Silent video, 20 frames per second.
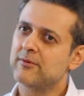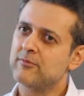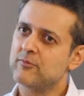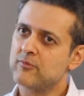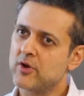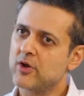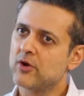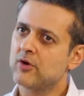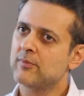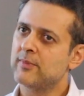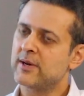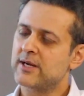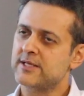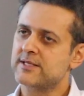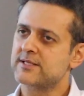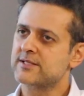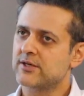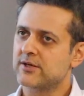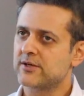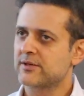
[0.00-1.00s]
Real
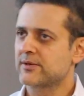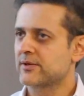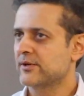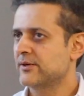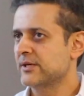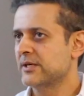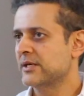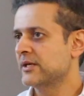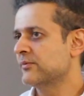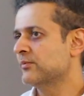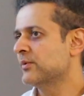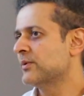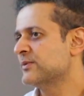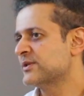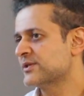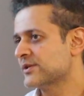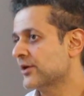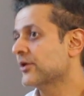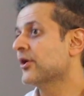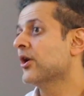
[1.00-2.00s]
money started going in when
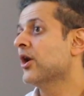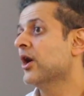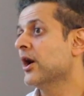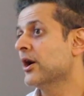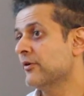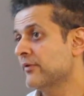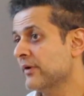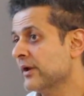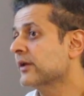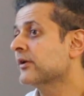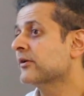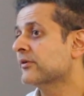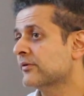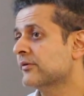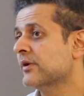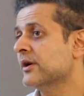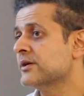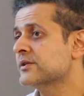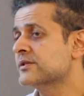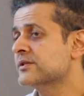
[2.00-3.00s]
we started hiring,
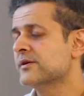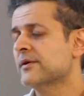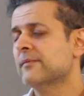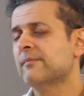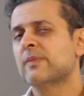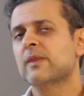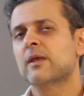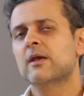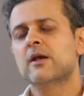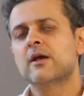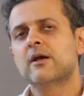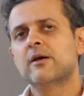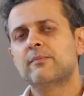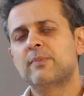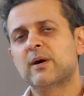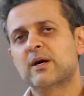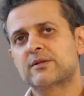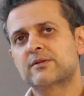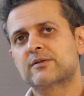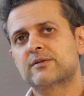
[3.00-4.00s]
right?
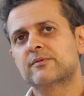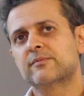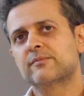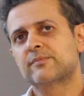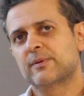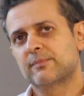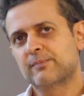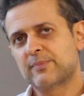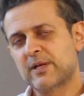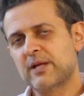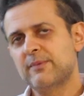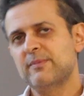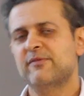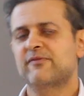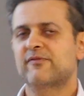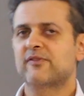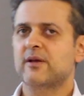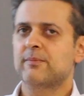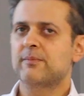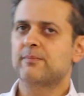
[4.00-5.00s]
But let
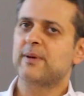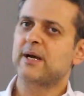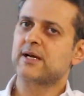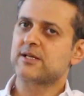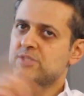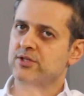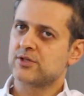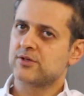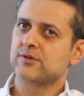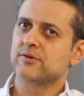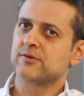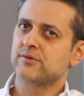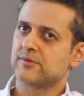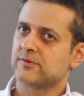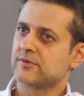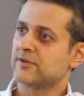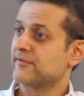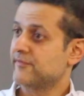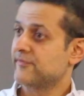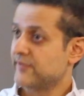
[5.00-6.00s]
me flip back to
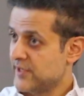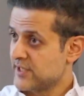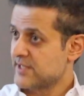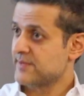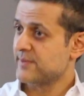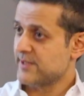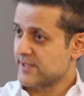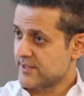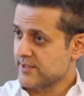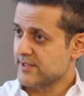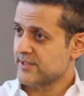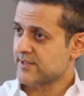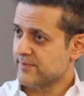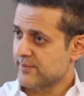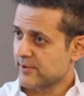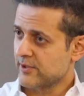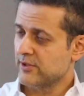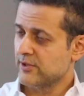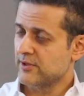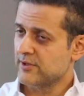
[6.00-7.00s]
the first business,
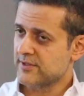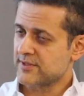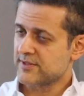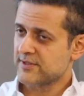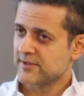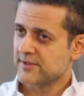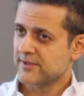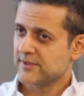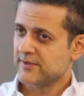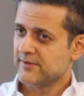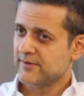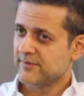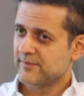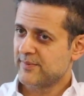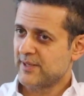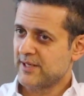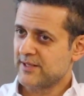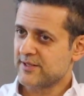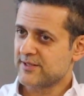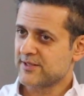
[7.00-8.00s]
because
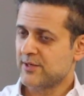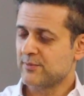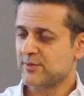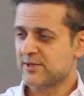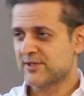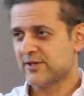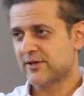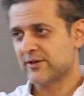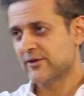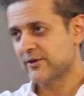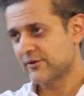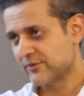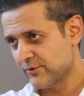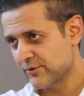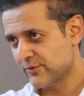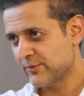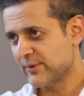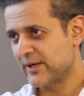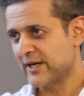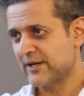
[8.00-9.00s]
by the time we started
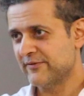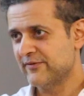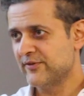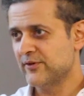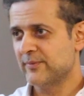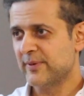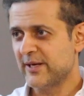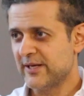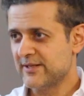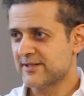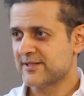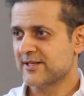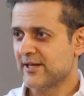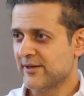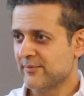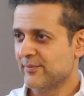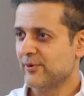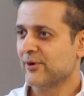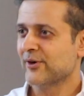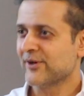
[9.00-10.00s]
OakNorth, we had a few pennies in
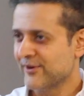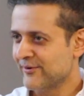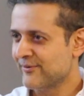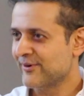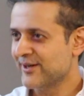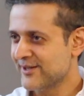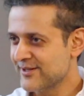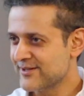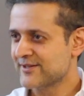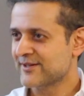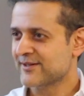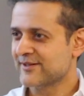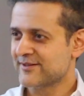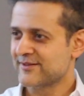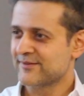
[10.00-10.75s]
our pocket, right?